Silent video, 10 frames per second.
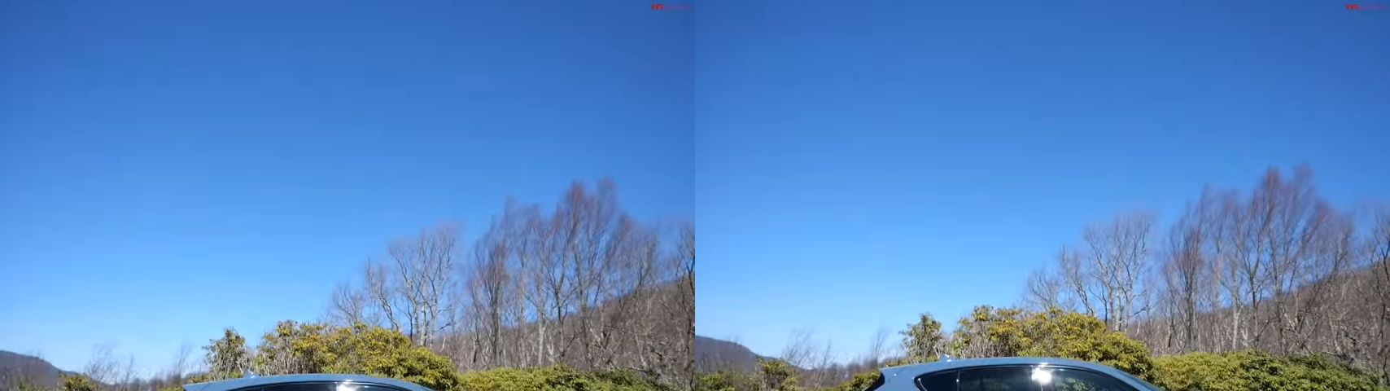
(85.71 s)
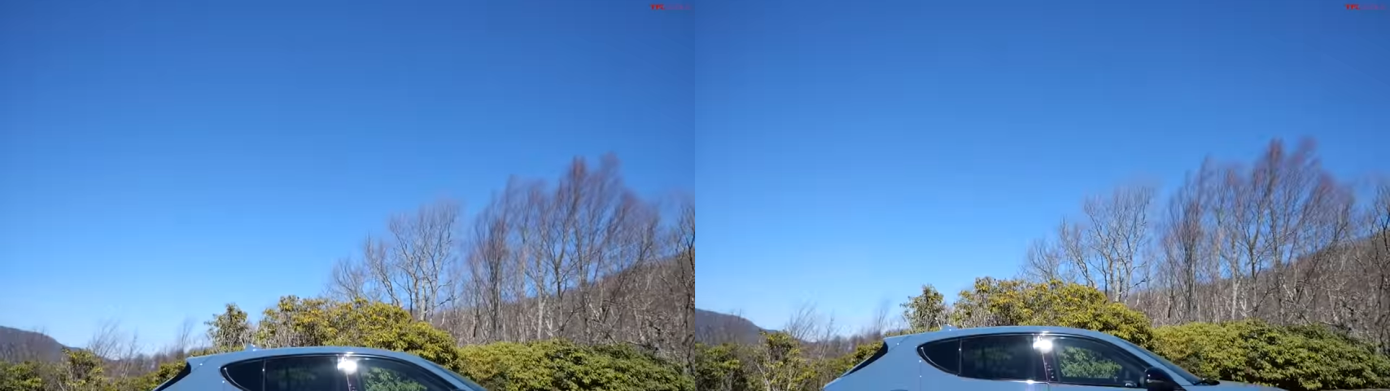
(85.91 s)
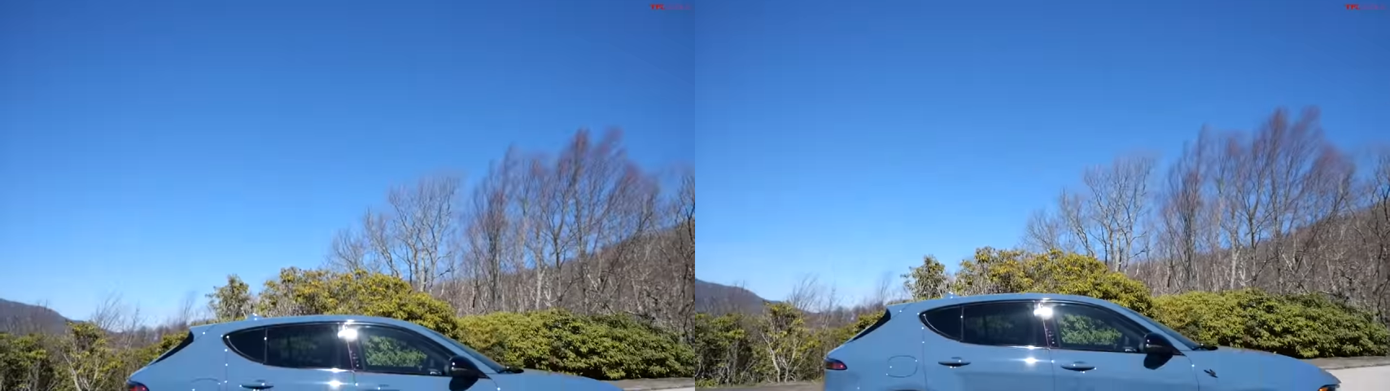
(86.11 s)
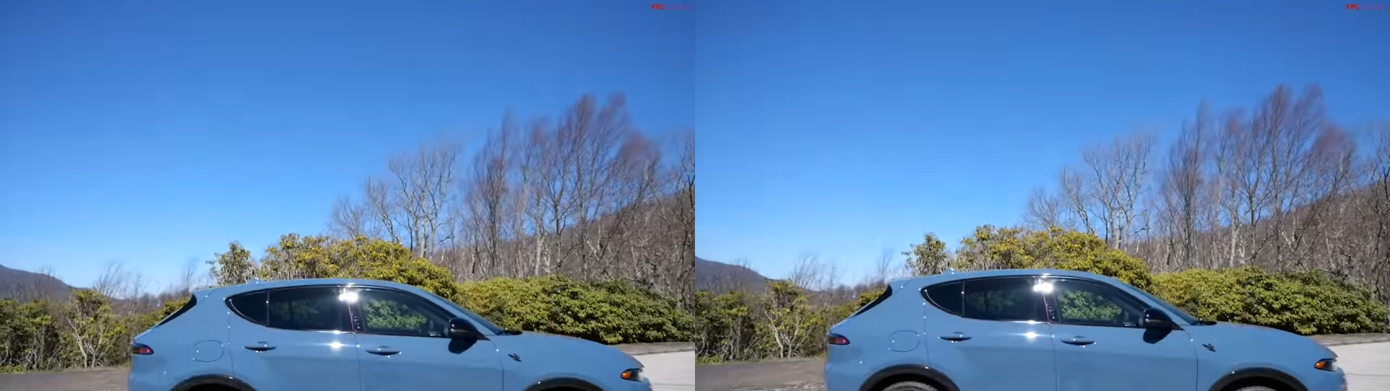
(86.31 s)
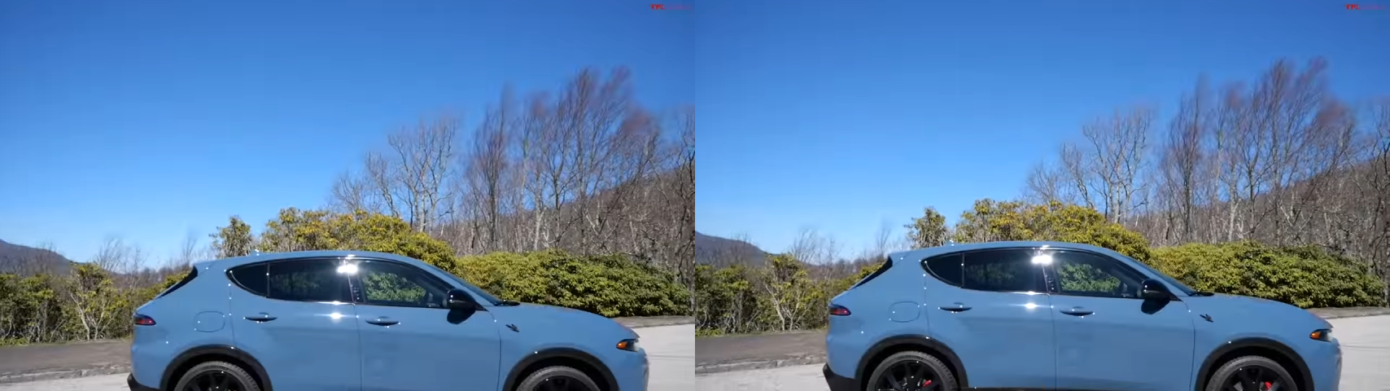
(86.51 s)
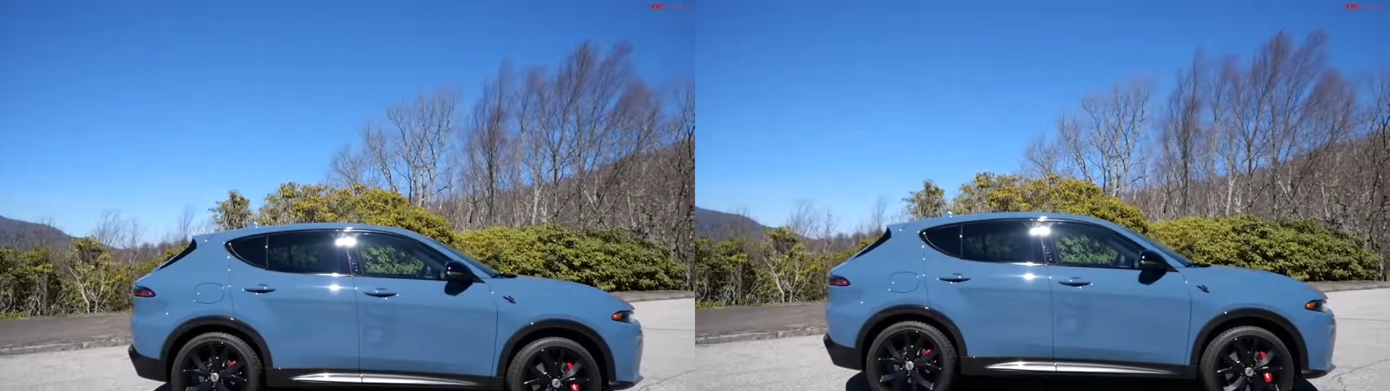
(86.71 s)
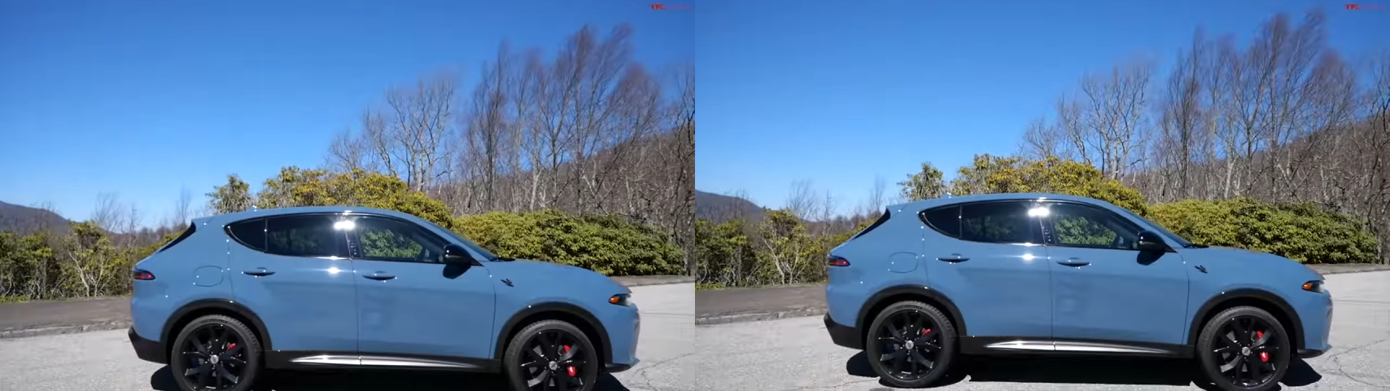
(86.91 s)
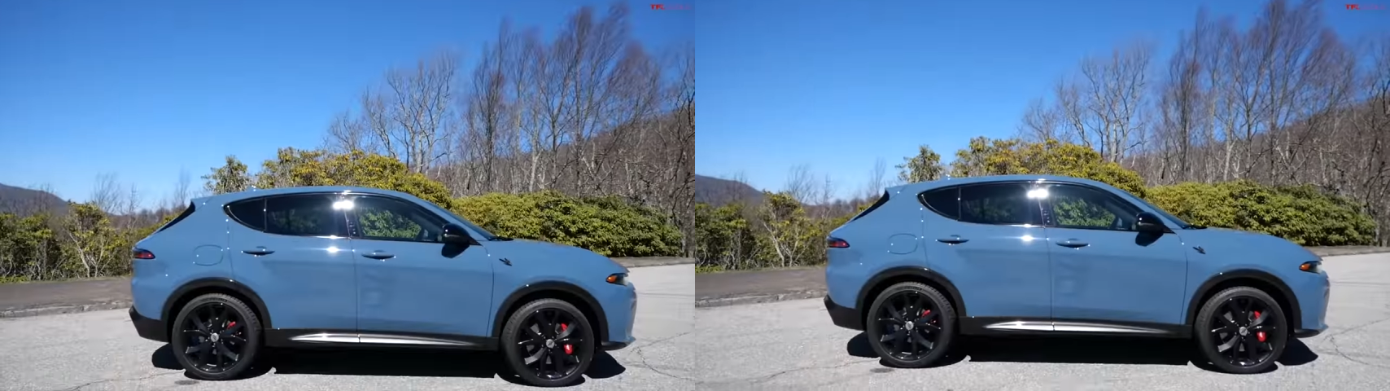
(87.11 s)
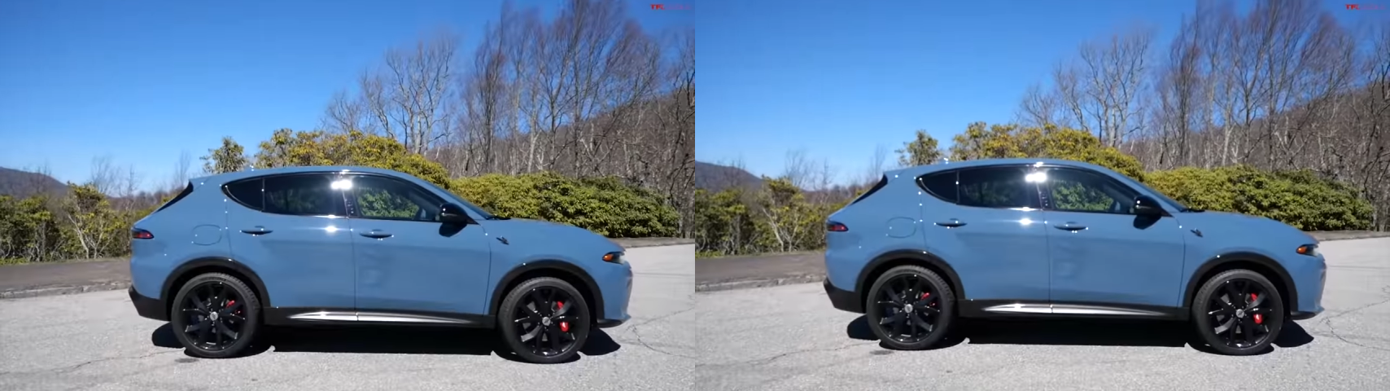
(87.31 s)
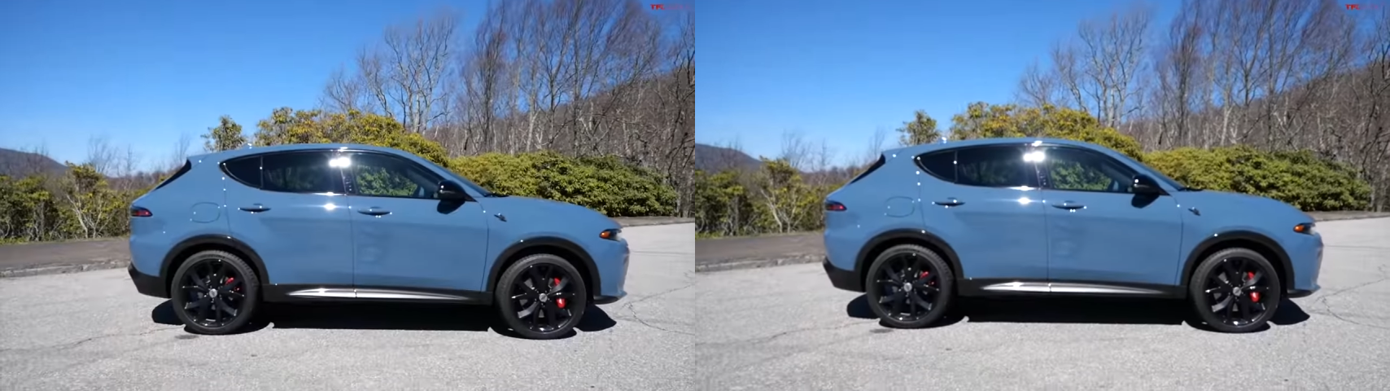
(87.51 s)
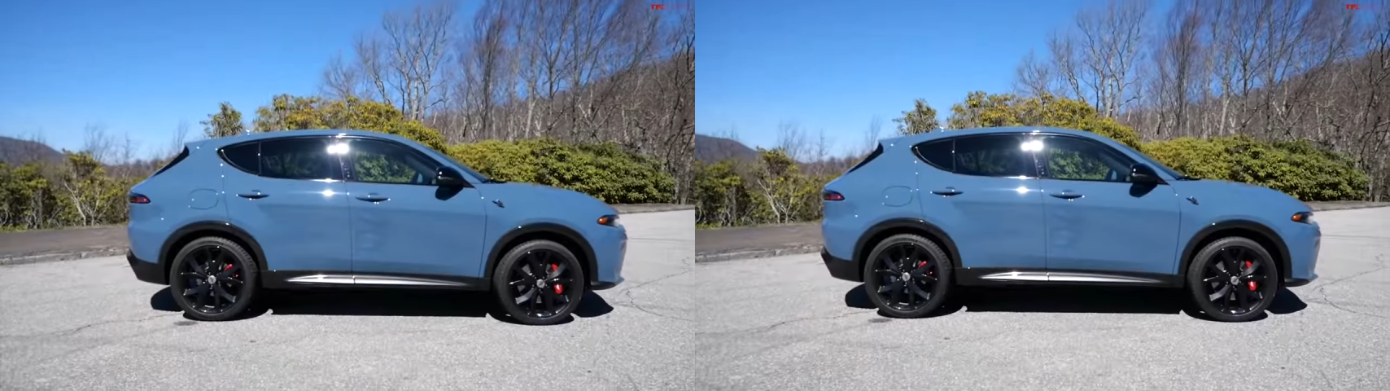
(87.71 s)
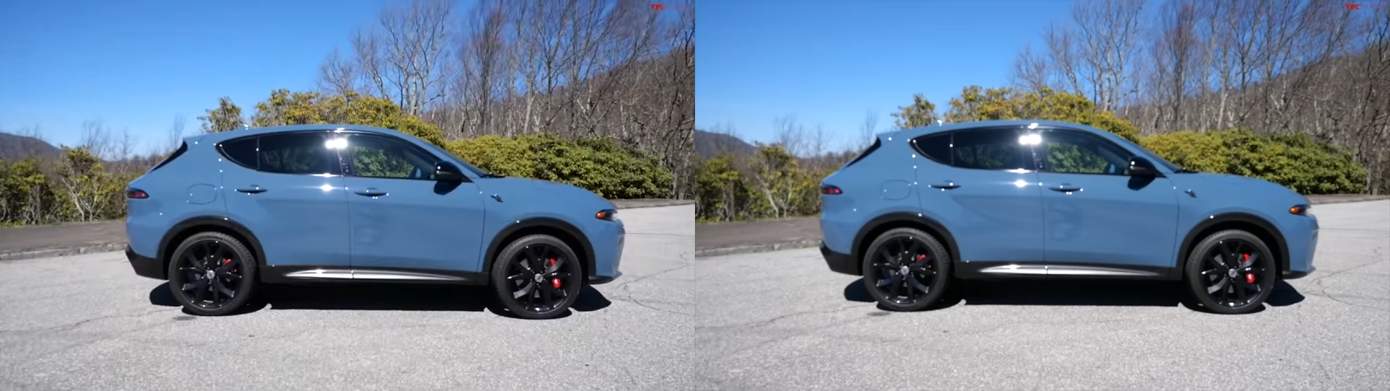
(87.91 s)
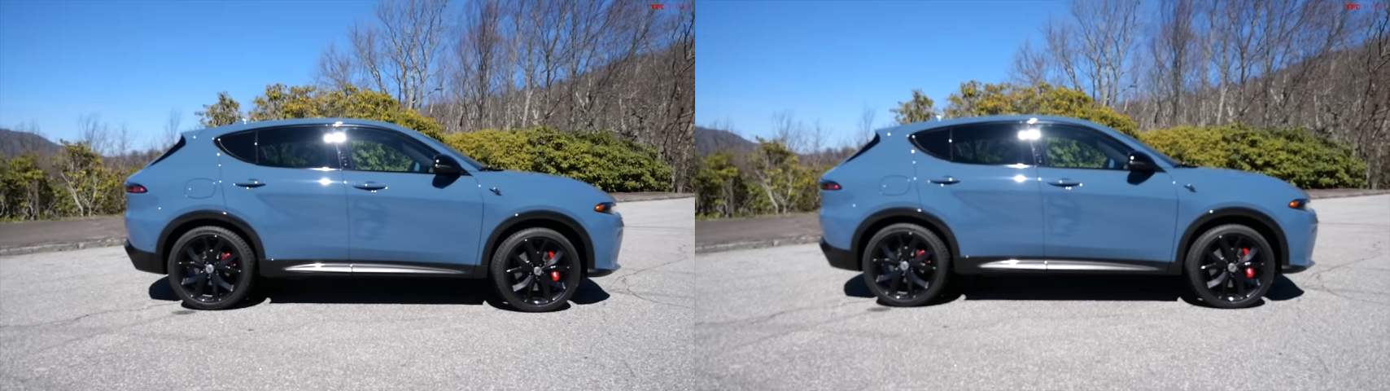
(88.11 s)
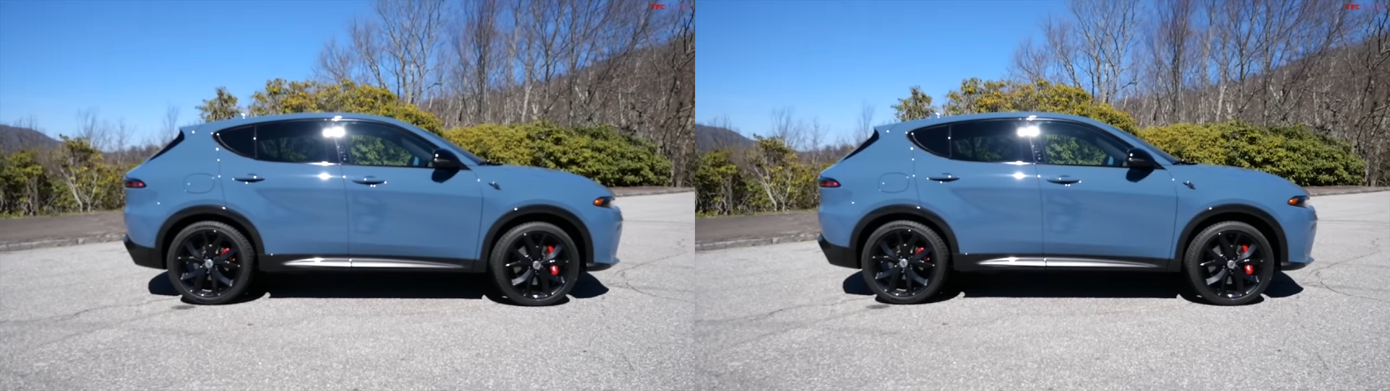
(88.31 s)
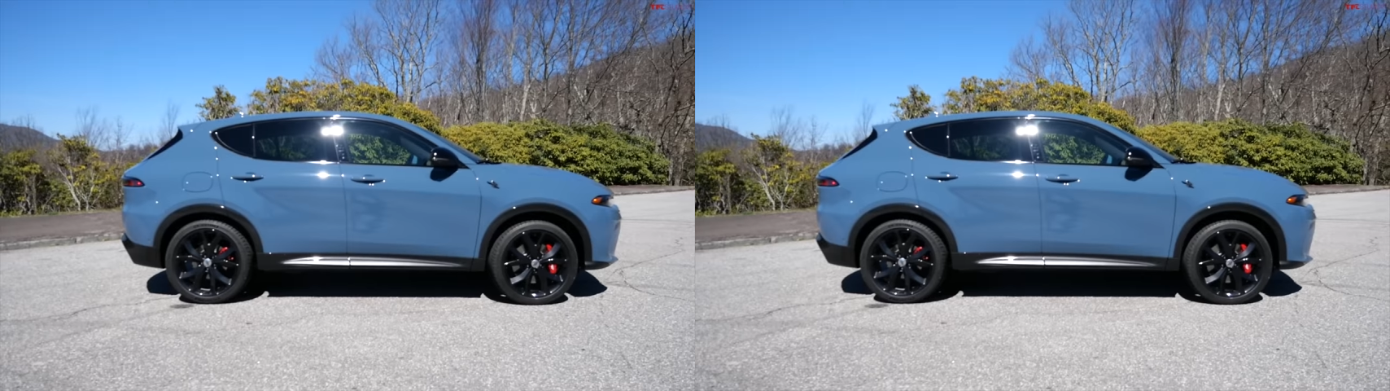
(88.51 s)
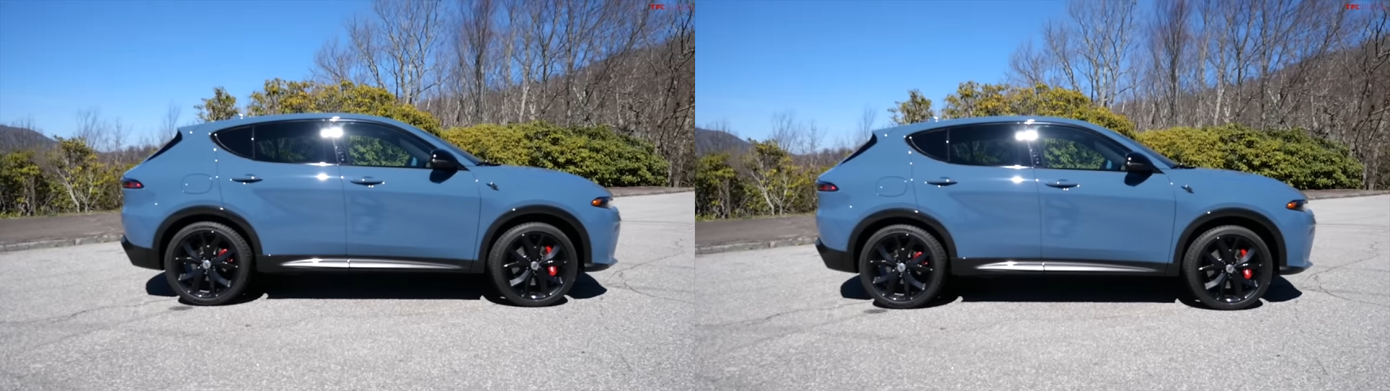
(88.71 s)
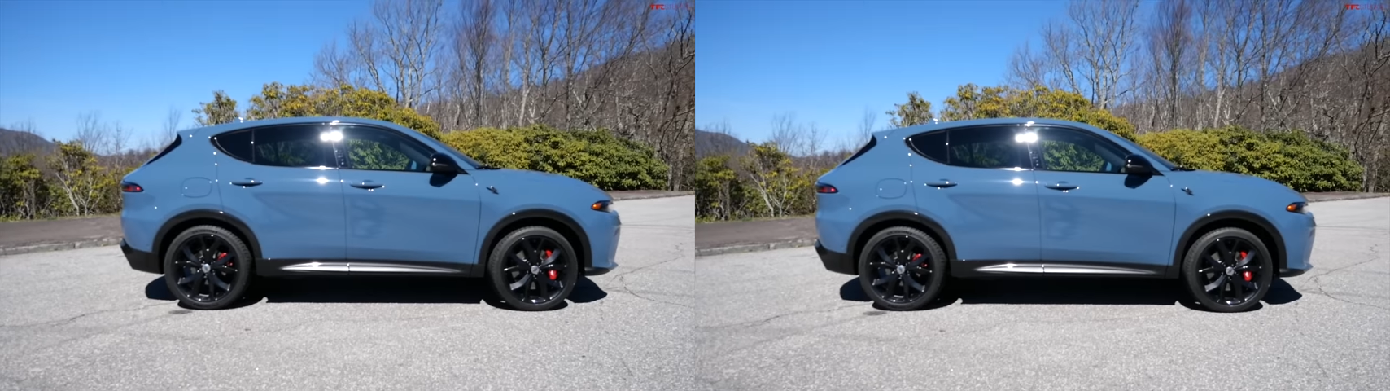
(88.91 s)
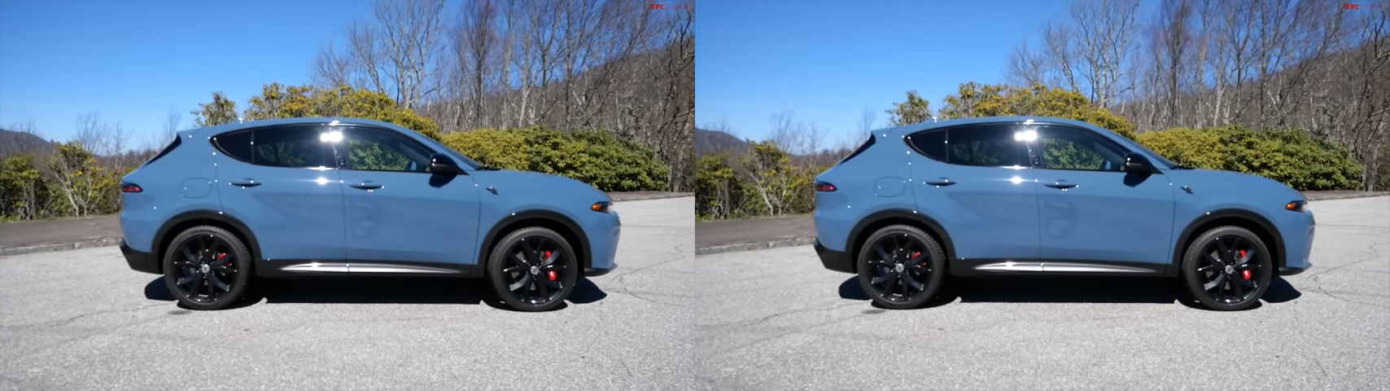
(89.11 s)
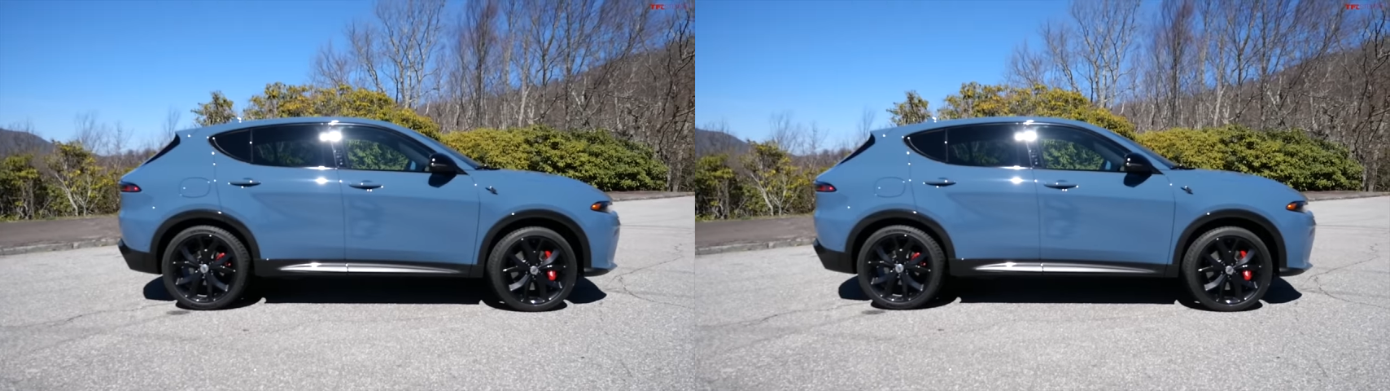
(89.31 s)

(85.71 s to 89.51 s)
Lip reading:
No face is visible, so there are no lips to read.